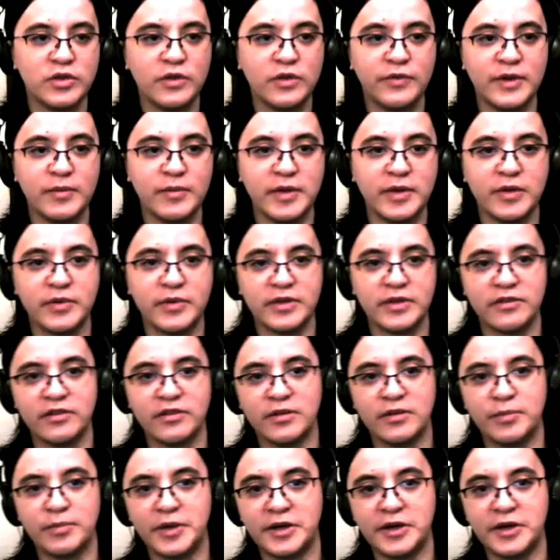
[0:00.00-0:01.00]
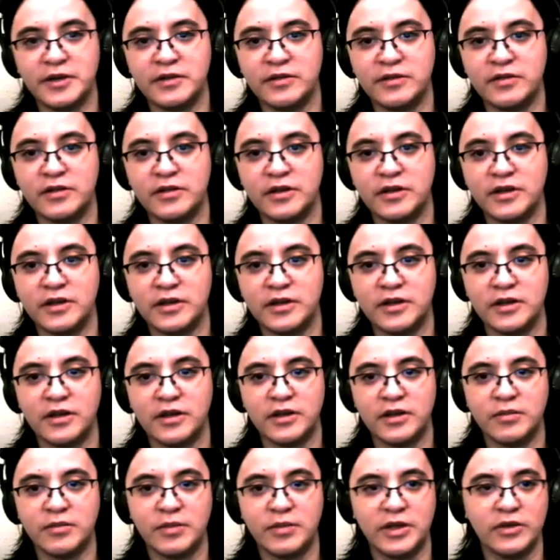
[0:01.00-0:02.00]
if anybody wants to pause,
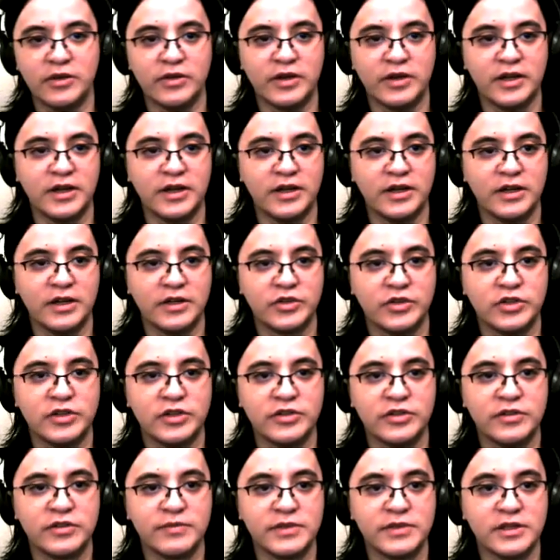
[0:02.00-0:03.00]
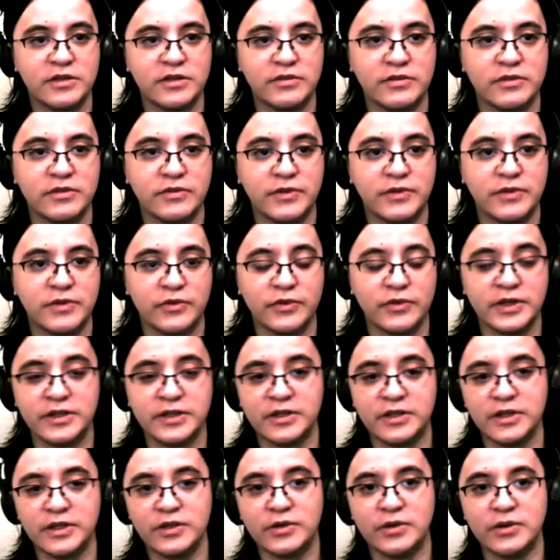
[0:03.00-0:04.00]
unmute and introduce themselves, feel free
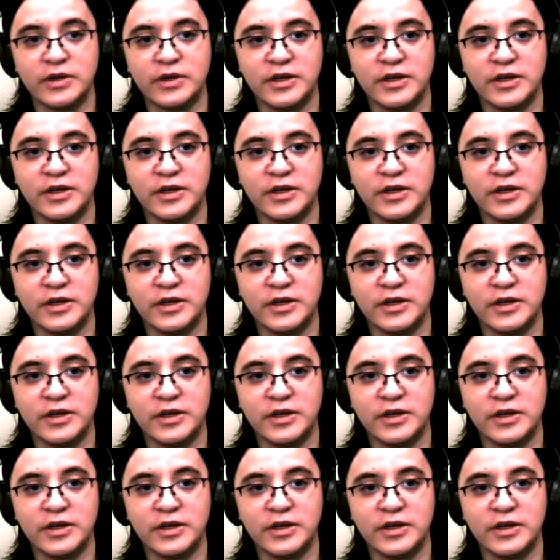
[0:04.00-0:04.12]
to.